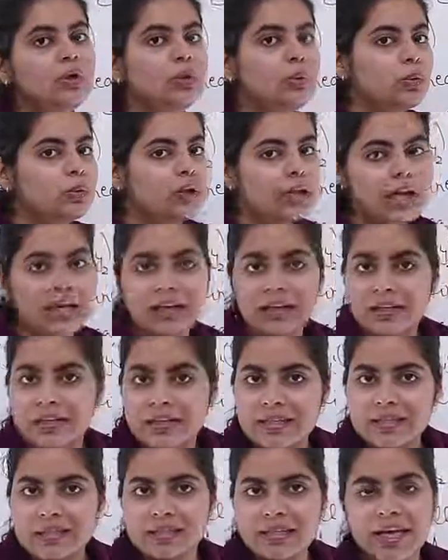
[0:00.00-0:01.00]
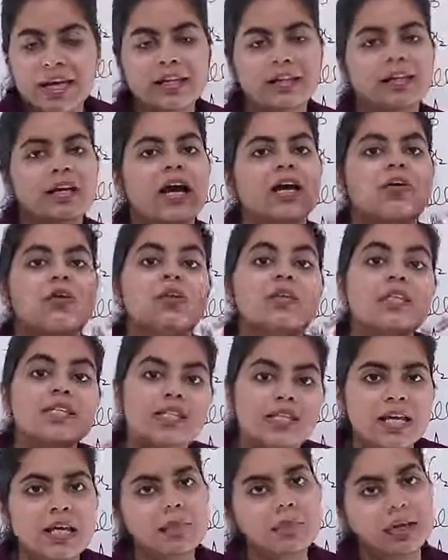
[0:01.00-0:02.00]
no triangle is there, they are on the
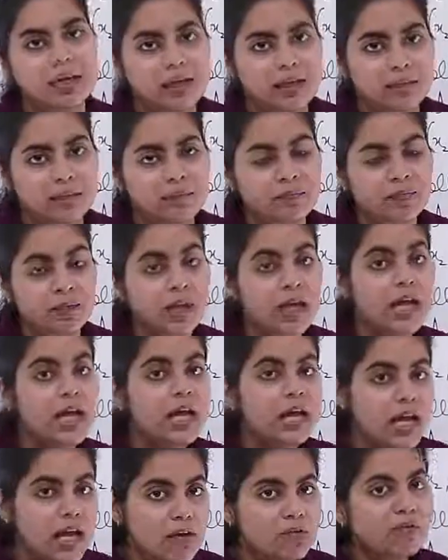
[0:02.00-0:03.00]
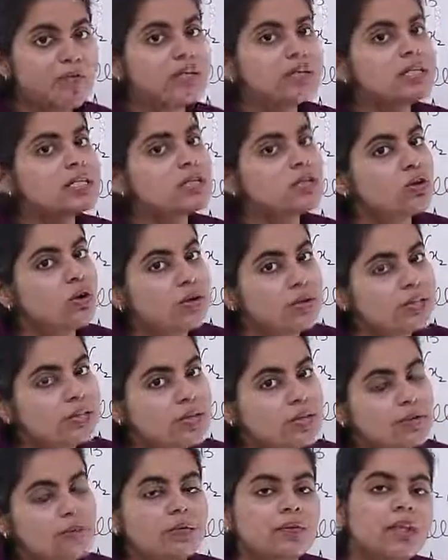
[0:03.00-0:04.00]
same line. If it is not
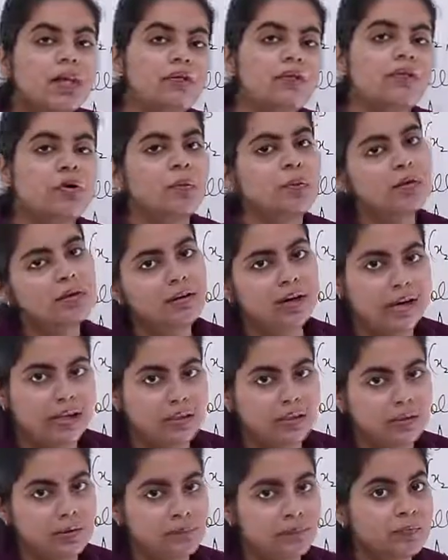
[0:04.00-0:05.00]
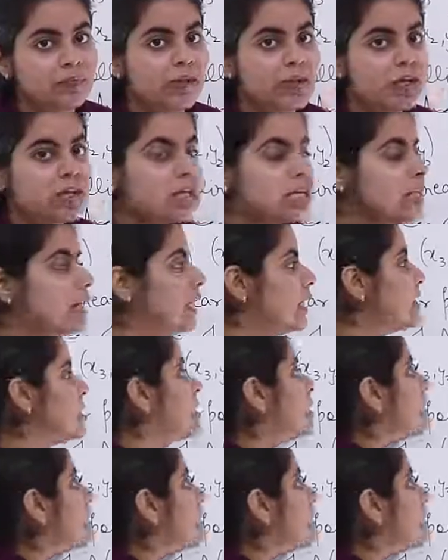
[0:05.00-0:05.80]
0, they form a triangle. Let's